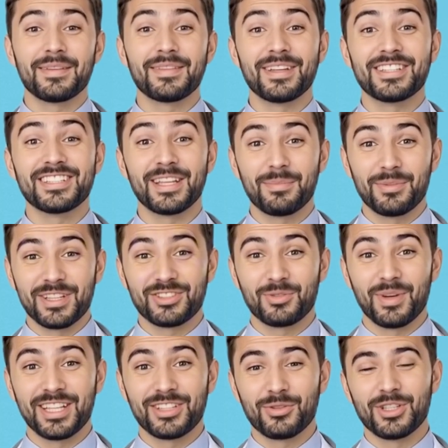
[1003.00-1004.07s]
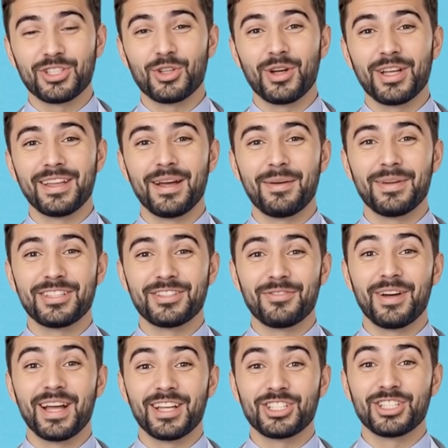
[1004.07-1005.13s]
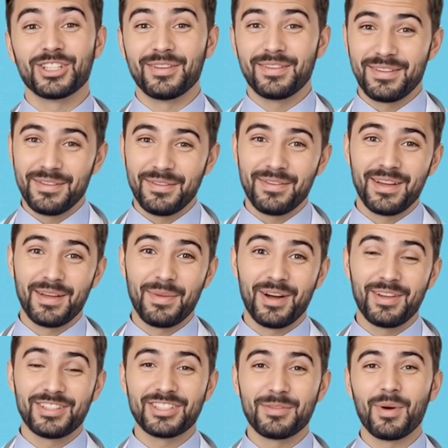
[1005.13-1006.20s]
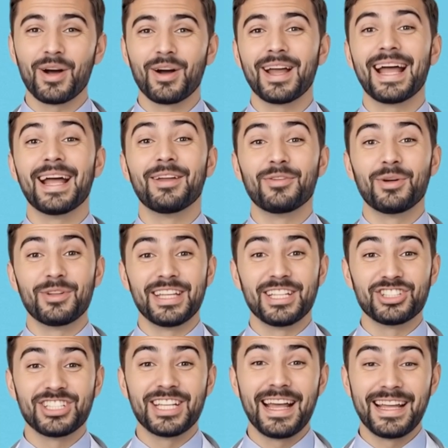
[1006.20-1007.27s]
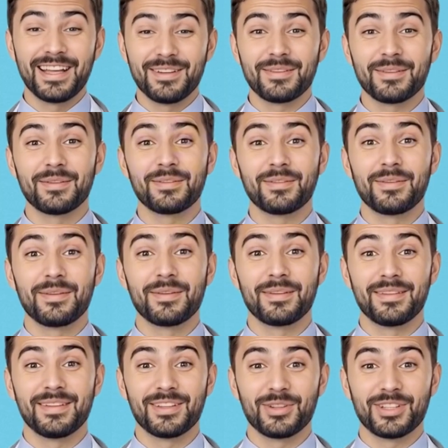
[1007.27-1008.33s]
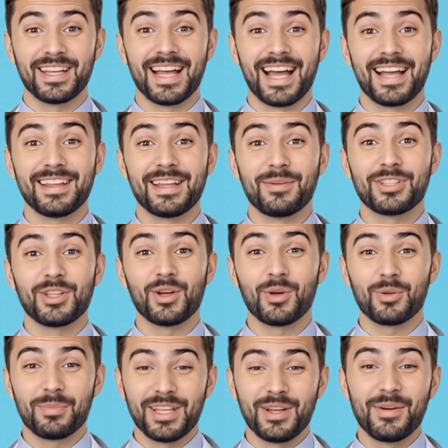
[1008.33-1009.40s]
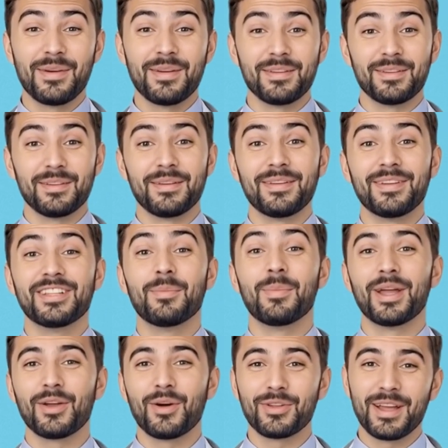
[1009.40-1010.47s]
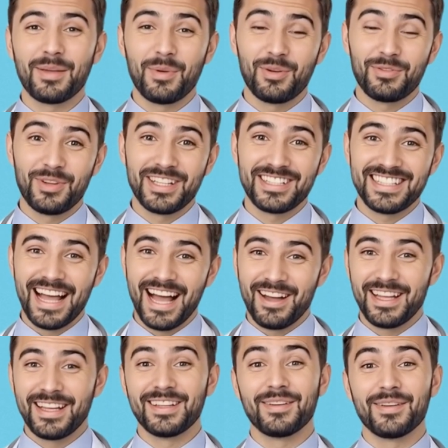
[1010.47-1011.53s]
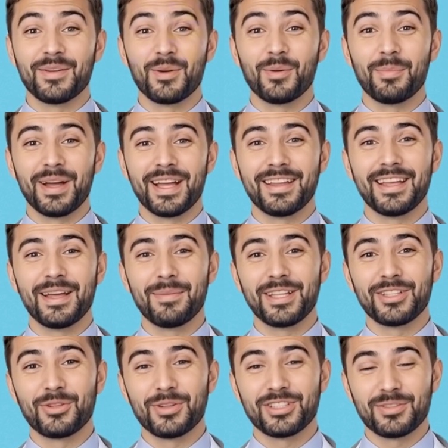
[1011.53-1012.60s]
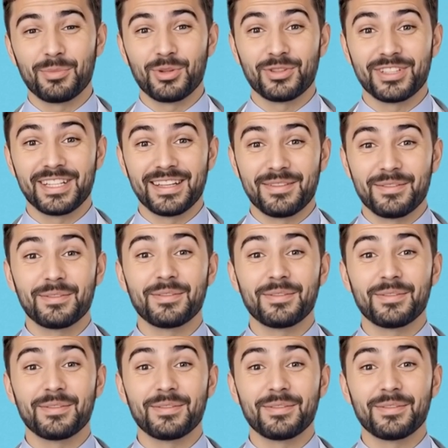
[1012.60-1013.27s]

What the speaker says: The simplest way to enjoy them is fresh, about a small handful each day. You can add them to oatmeal, sprinkle them over a salad, or blend them into a smoothie.